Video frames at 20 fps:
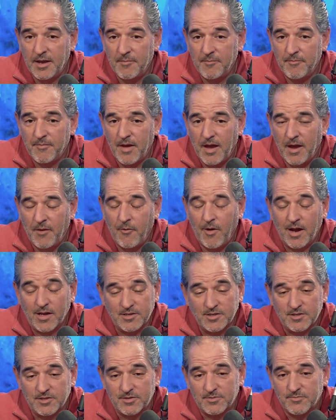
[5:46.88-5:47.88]
I
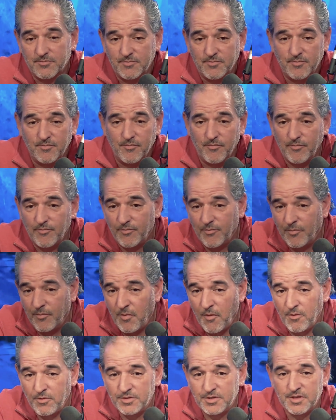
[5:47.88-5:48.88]
watched
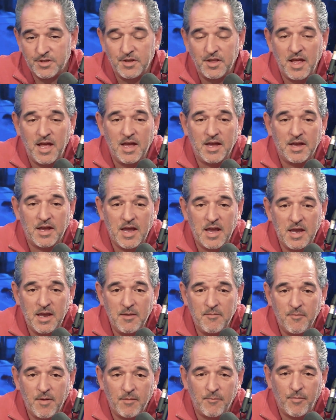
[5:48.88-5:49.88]
most of that game.
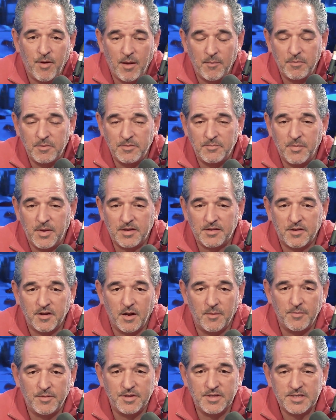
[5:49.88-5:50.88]
I probably picked it up
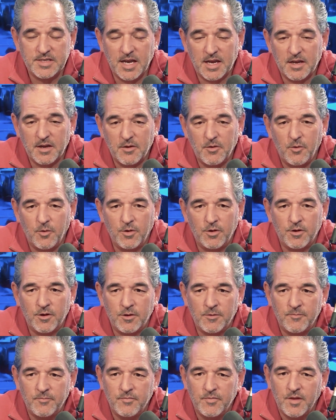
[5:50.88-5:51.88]
in the second quarter.
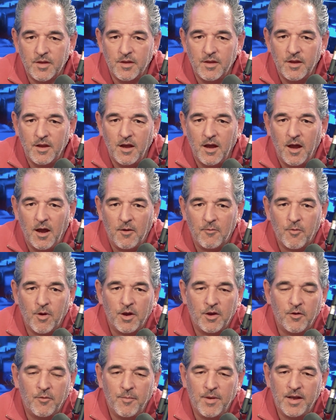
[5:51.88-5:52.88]
Uh,
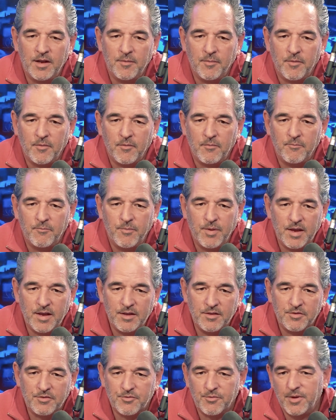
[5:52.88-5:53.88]
Ryko made a big
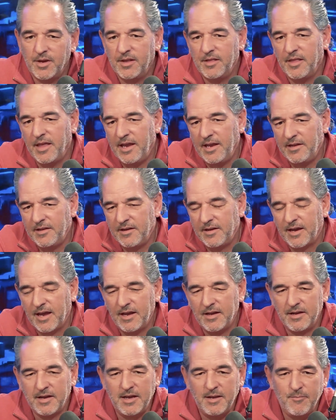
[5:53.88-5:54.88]
three late to kind of
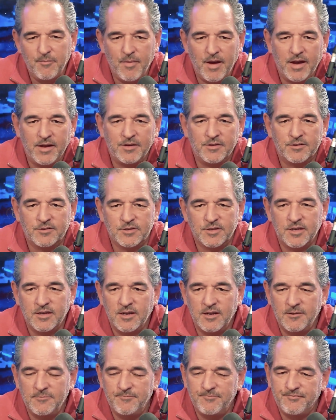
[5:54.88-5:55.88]
keep Mynderse in
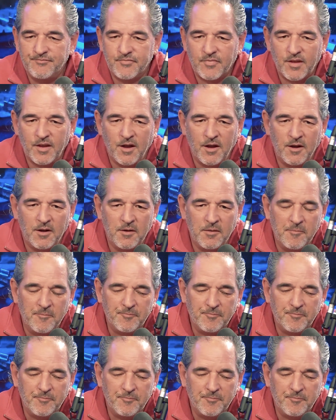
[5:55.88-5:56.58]
it. Um,